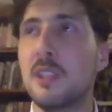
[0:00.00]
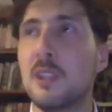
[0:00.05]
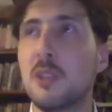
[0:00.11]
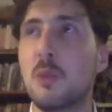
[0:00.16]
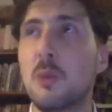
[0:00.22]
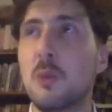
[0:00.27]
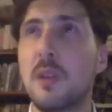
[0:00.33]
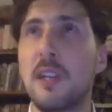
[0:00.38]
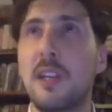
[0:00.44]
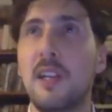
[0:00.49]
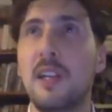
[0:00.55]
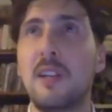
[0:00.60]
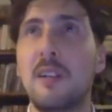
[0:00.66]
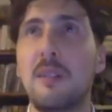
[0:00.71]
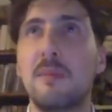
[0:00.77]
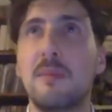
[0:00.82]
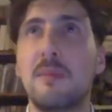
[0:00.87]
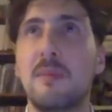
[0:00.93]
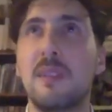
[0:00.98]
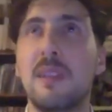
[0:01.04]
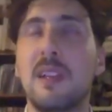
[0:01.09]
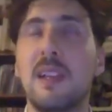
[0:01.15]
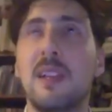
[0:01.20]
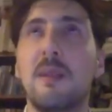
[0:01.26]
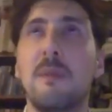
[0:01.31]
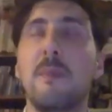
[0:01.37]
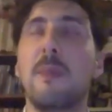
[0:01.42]
to her
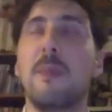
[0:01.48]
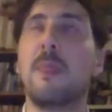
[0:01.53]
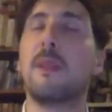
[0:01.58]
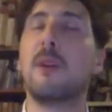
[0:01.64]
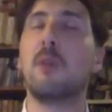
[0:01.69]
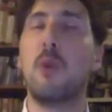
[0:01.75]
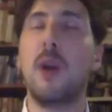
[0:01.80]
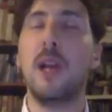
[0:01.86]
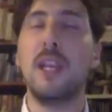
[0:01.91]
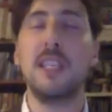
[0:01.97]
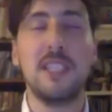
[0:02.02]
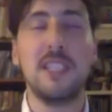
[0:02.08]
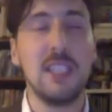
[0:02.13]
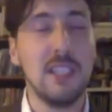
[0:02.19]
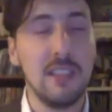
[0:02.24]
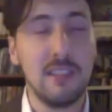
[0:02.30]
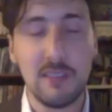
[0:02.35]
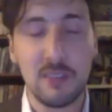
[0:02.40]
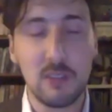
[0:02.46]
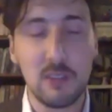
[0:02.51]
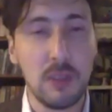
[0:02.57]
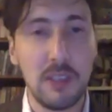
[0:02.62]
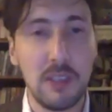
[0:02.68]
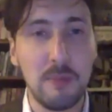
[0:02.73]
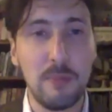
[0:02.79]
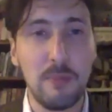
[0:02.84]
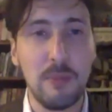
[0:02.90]
um, quality to
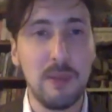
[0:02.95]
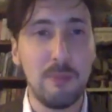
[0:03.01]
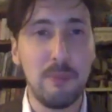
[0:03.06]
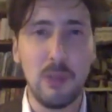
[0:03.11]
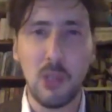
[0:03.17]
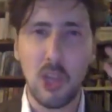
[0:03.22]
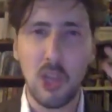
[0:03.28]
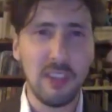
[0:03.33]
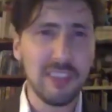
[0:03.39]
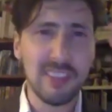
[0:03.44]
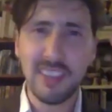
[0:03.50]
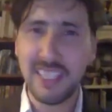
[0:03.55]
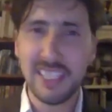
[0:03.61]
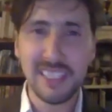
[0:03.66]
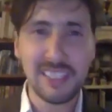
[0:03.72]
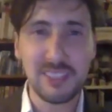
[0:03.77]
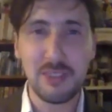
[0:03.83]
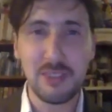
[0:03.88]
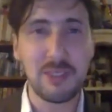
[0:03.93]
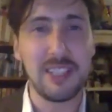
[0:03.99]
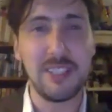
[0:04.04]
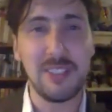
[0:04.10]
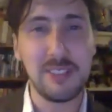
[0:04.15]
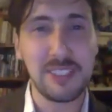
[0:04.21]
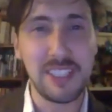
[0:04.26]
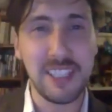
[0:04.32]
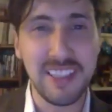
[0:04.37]
her blondness can
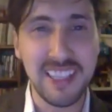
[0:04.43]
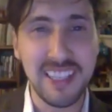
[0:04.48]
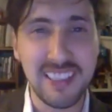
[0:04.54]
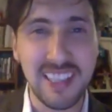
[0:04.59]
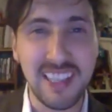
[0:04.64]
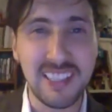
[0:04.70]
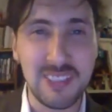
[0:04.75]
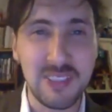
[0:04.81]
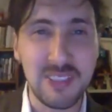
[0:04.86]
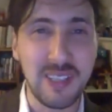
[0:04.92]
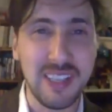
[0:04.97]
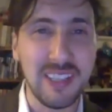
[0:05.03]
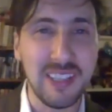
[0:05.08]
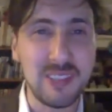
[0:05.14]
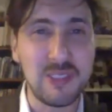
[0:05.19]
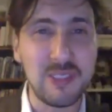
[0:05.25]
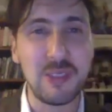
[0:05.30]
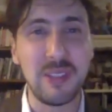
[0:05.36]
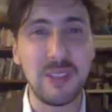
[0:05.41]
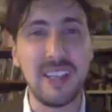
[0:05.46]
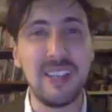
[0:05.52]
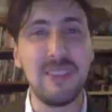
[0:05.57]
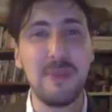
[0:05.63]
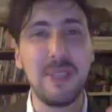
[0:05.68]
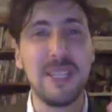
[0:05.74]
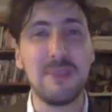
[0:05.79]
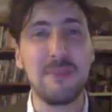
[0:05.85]
you say that like to her to her
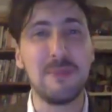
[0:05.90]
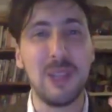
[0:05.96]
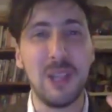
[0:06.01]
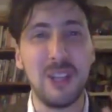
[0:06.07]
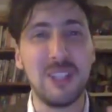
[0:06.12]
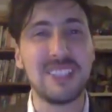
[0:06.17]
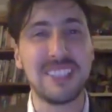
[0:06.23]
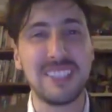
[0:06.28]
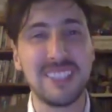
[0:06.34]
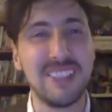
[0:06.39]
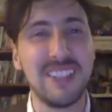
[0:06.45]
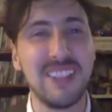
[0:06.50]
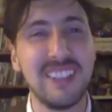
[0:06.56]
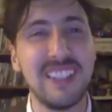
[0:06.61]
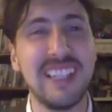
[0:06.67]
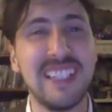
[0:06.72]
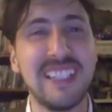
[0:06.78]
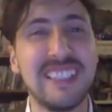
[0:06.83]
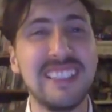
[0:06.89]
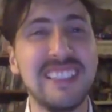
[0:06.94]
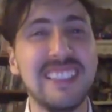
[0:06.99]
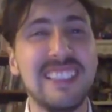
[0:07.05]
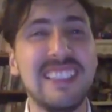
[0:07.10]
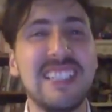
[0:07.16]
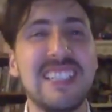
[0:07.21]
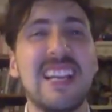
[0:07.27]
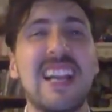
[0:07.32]
being blonde you know like
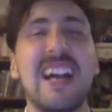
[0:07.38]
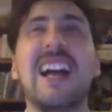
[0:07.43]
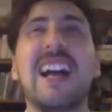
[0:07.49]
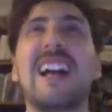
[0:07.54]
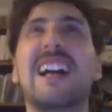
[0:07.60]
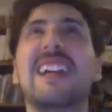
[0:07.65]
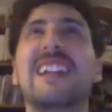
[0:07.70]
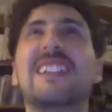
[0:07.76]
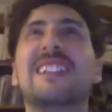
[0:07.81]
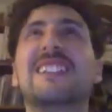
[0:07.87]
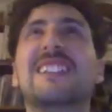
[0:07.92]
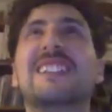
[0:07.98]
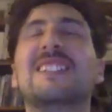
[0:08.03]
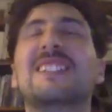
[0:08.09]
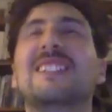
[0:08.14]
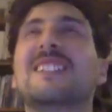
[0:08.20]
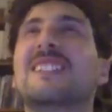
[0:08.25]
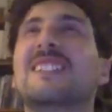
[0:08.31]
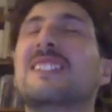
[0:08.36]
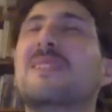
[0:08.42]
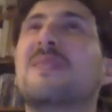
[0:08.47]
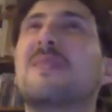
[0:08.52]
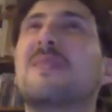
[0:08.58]
and